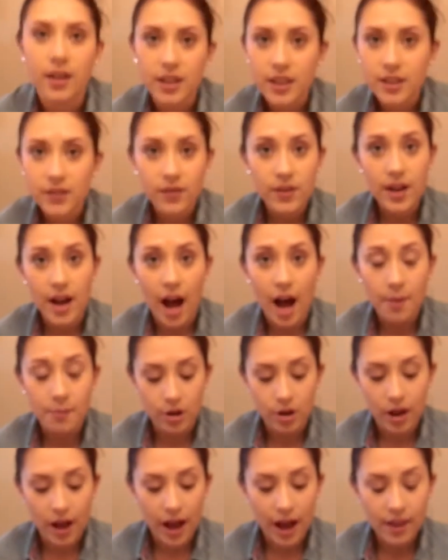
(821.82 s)
it's
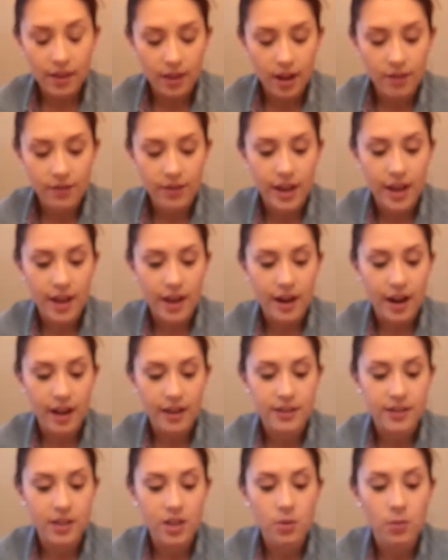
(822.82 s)
phenomenal. I love it, and I
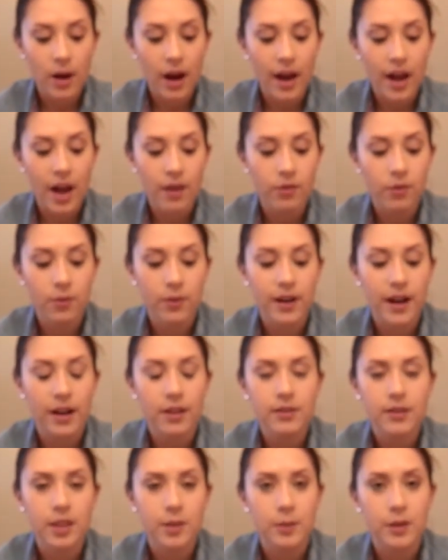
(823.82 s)
see why everyone
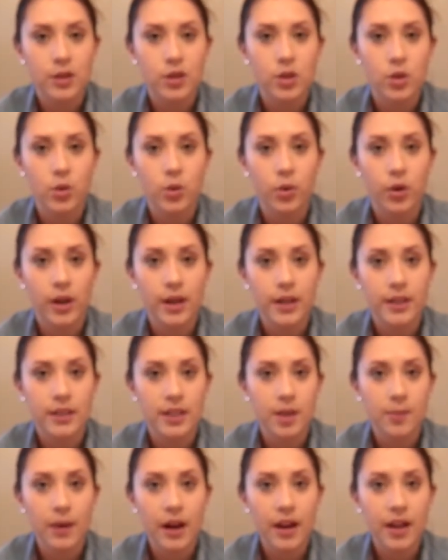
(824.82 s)
else has been so crazy
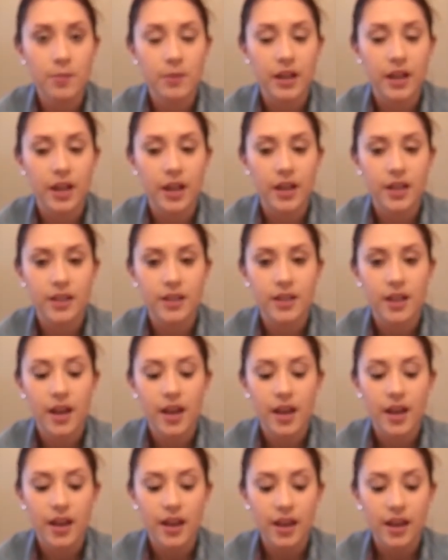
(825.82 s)
about it because
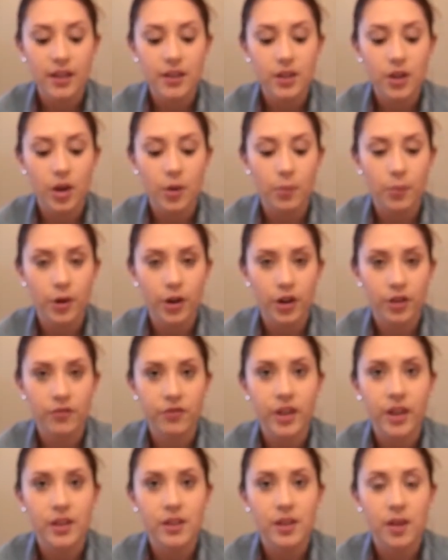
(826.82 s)
it's a
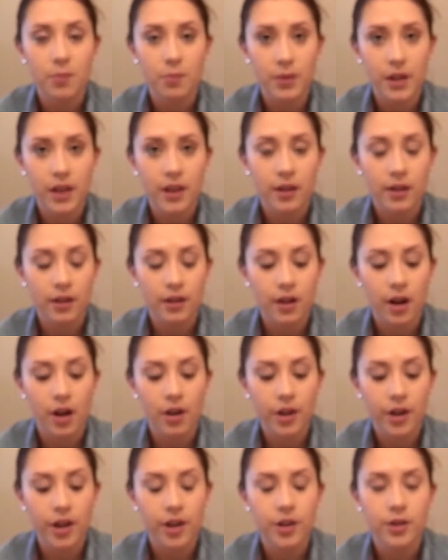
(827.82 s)
perfect pink
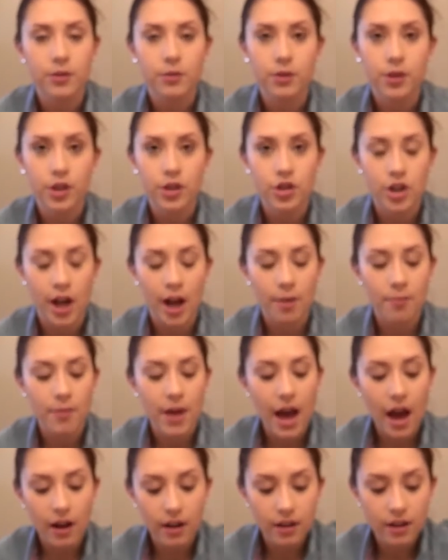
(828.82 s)
color. Good job,
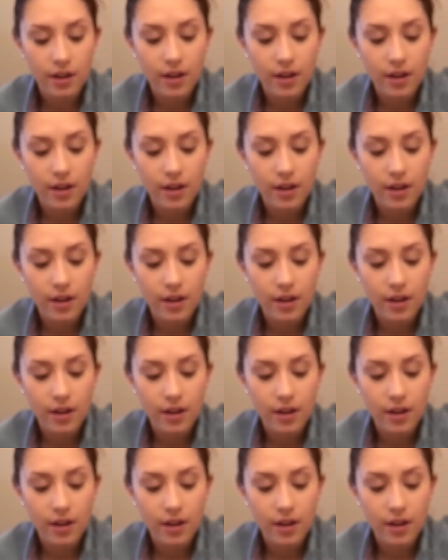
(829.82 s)
MAC.